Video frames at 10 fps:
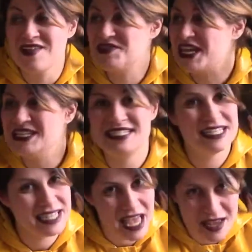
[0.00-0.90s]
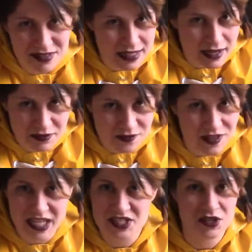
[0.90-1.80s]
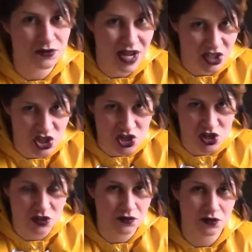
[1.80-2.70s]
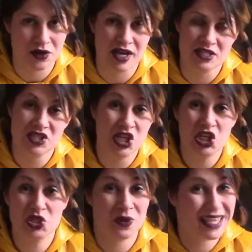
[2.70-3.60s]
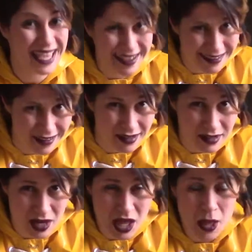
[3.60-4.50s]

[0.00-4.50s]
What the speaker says: They did have enough interaction for us to care,